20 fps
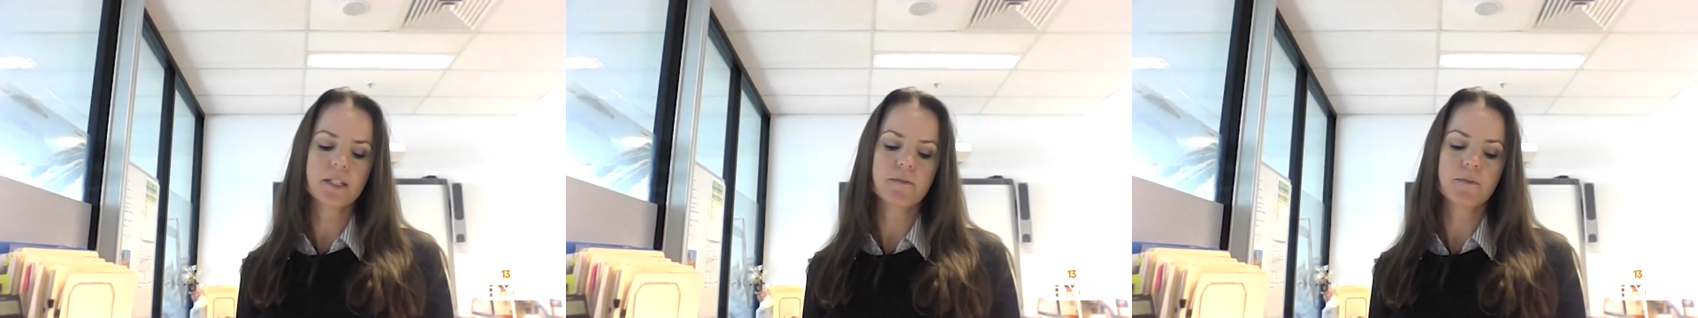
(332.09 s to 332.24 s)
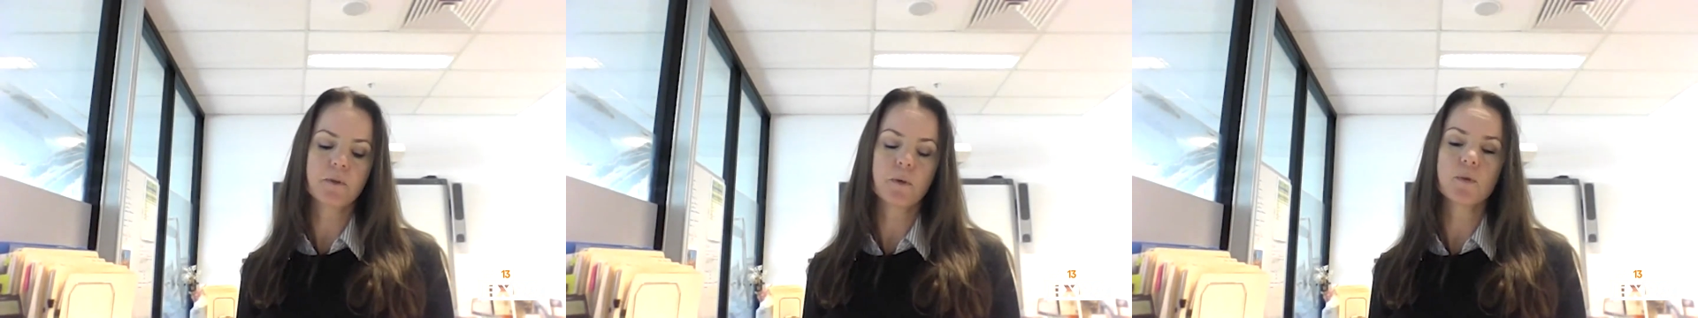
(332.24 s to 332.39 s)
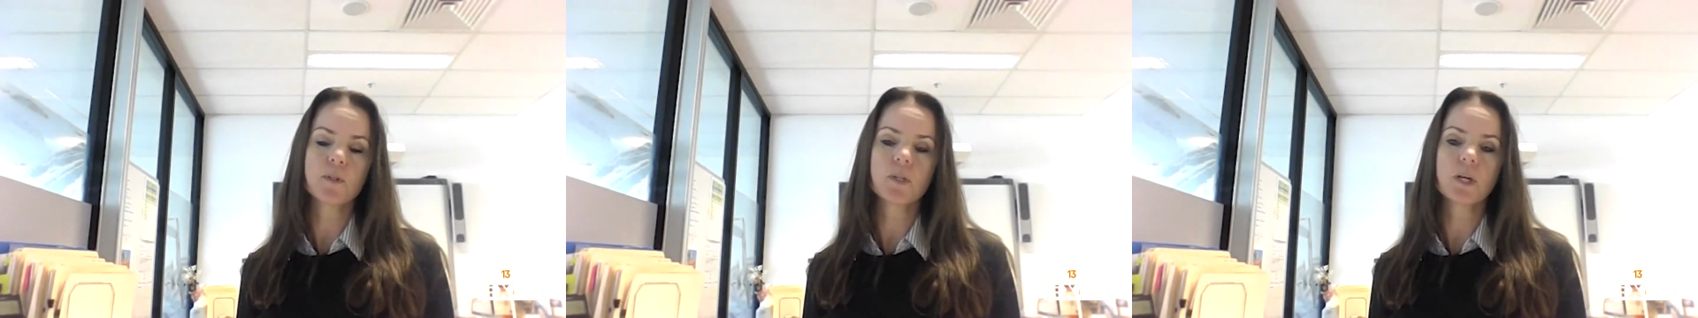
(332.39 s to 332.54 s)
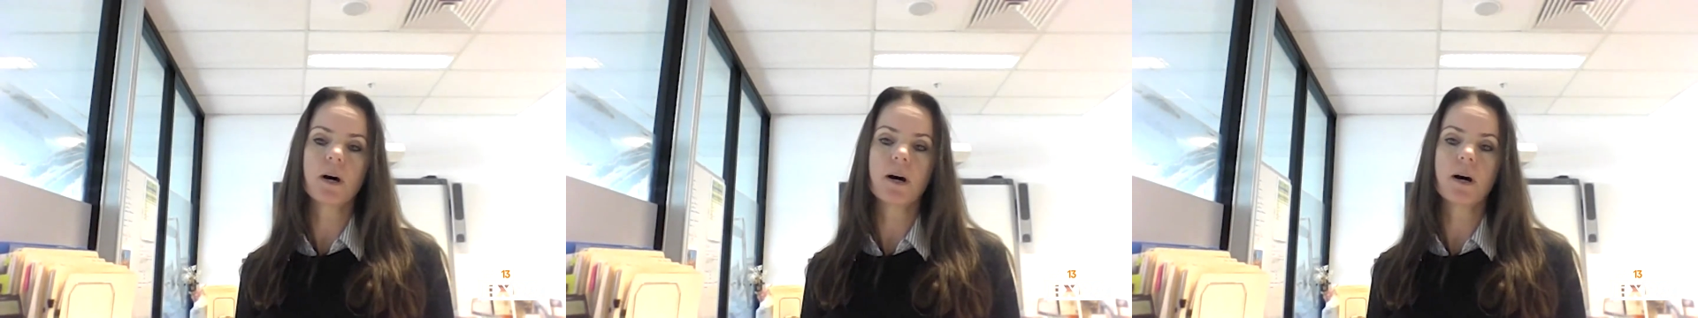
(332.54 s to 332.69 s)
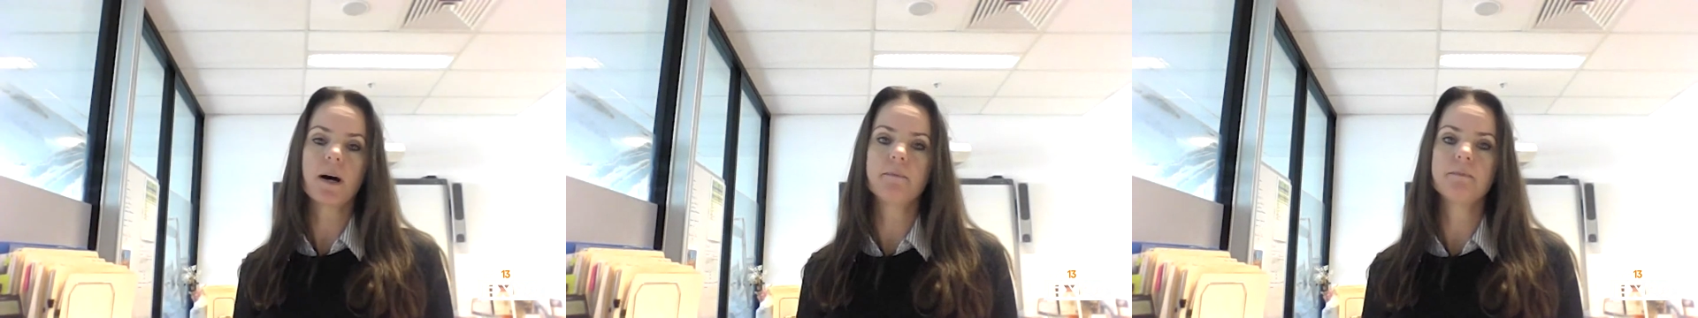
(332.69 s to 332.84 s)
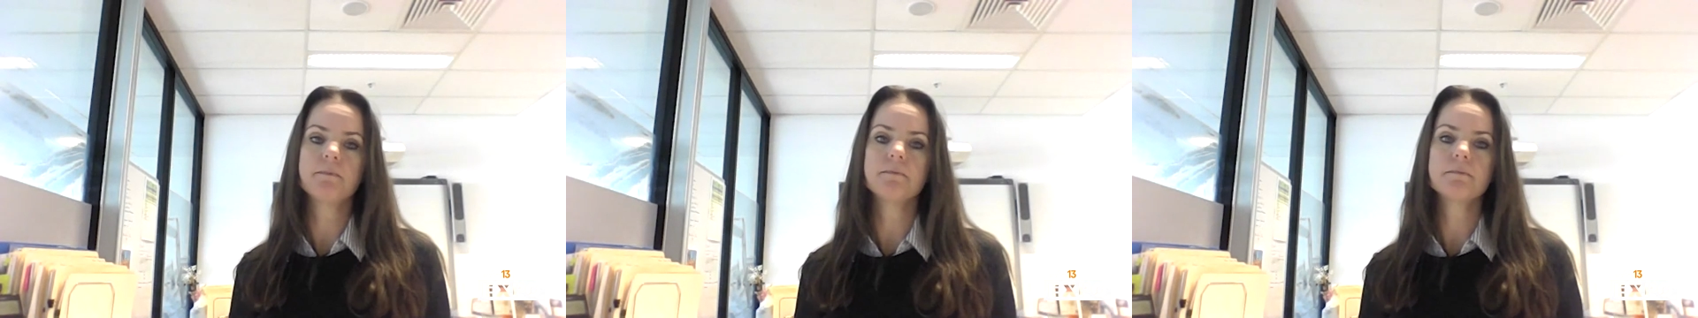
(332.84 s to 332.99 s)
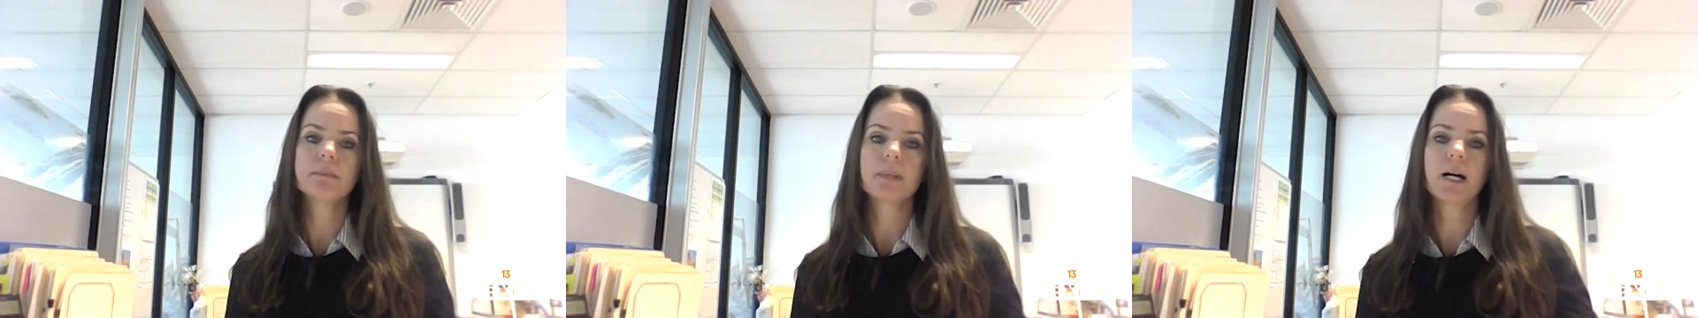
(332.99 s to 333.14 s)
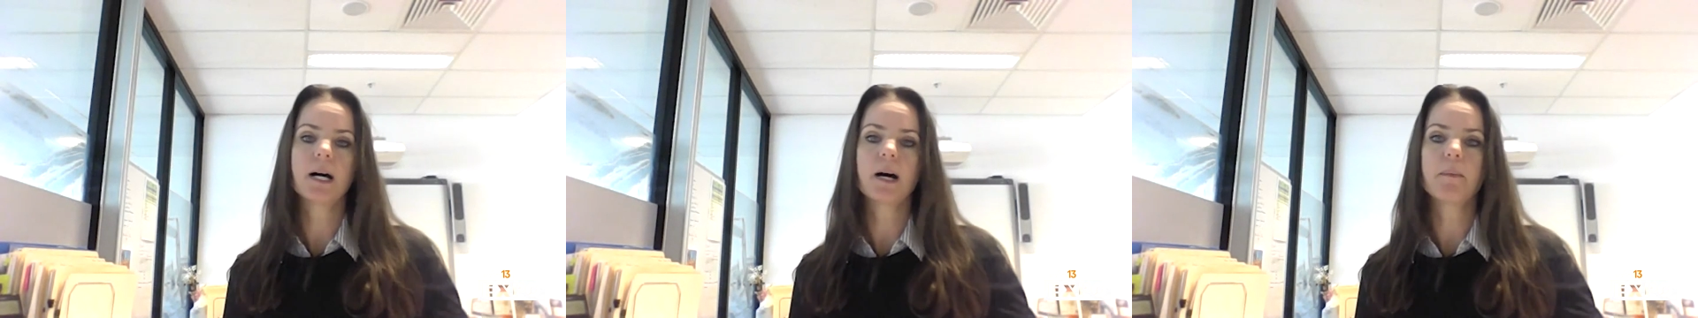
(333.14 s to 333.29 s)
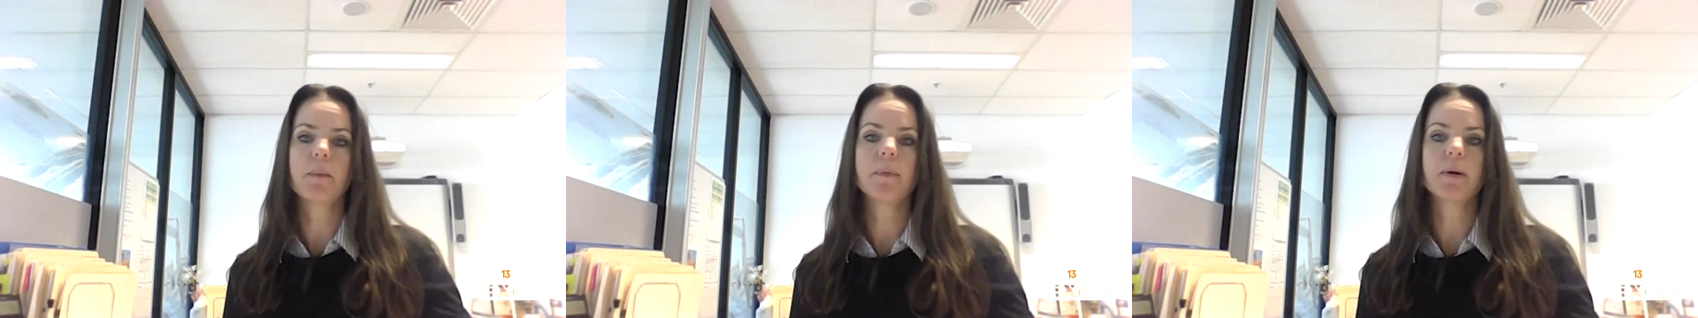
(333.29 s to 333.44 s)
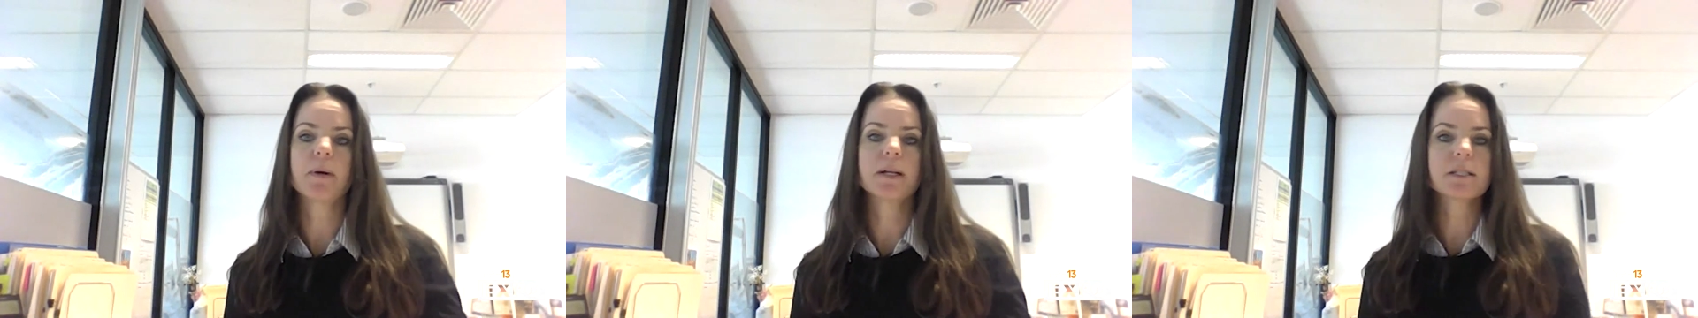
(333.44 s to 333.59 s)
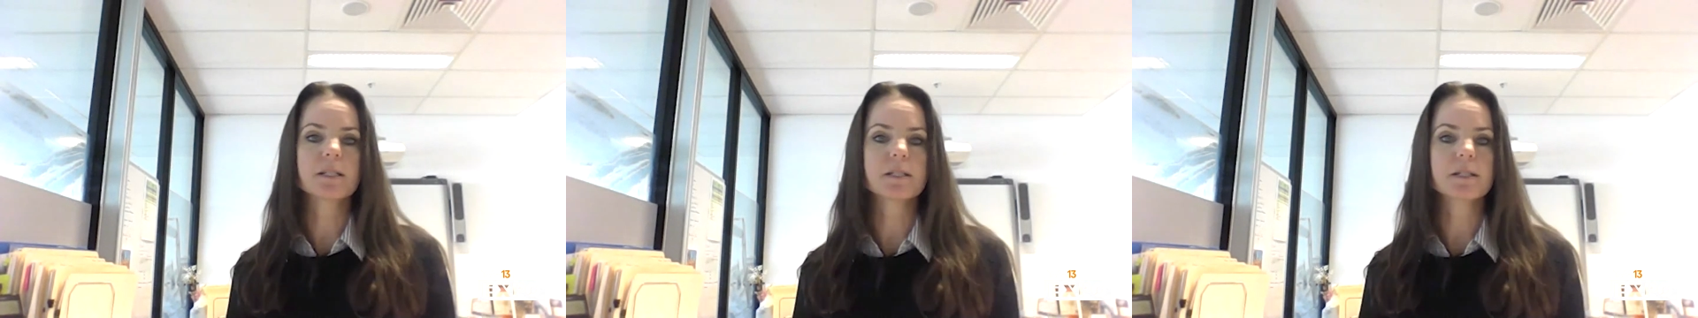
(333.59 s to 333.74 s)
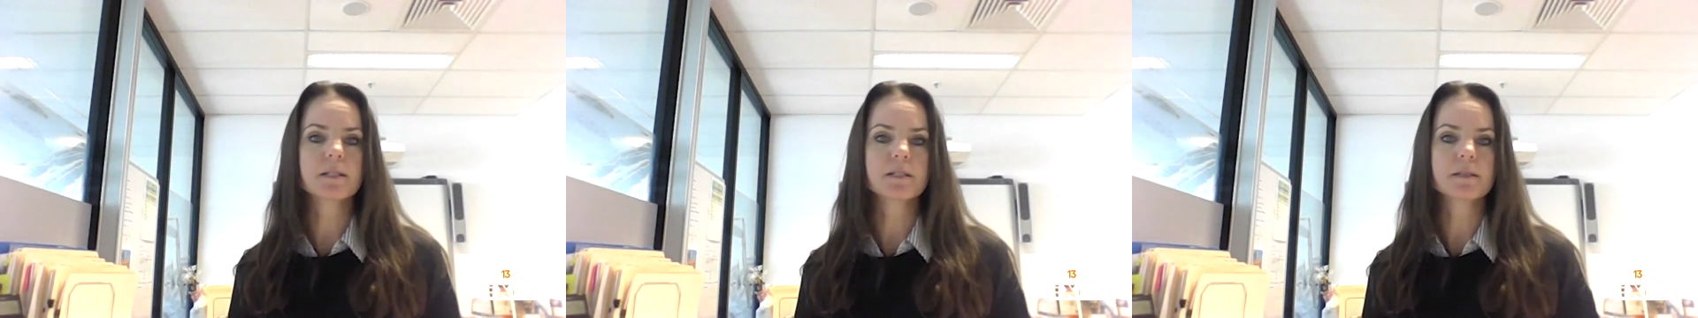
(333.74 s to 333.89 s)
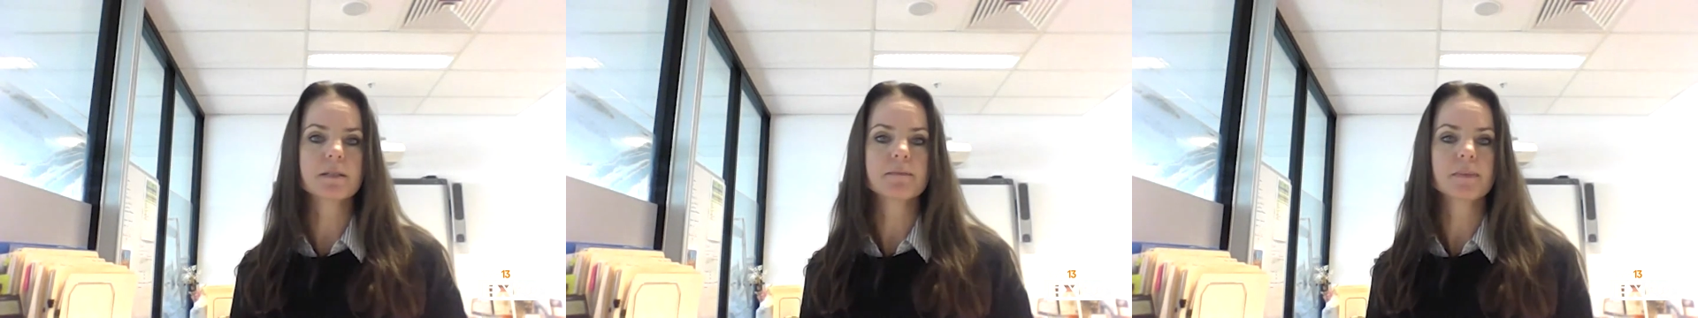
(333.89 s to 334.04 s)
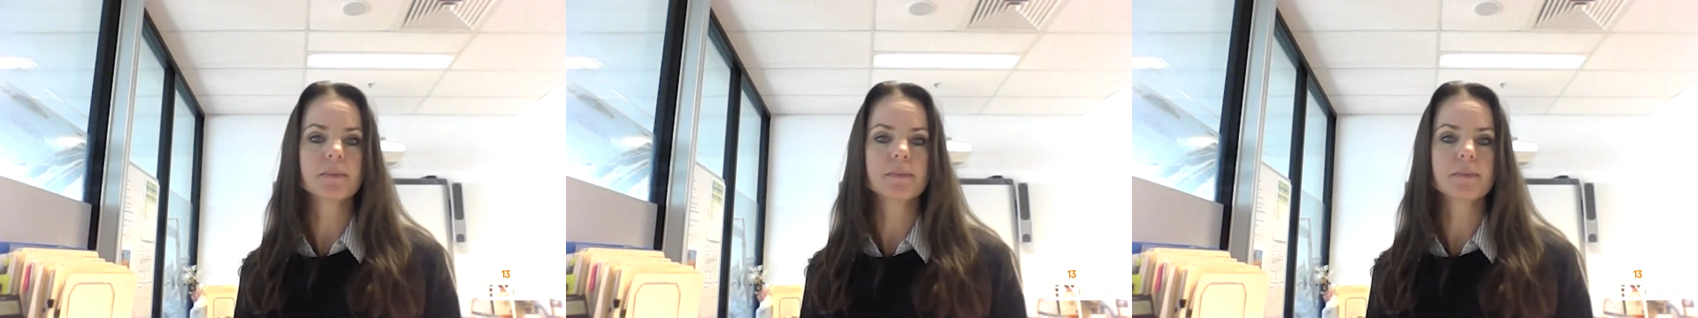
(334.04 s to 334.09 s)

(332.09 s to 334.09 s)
full-time apprentice.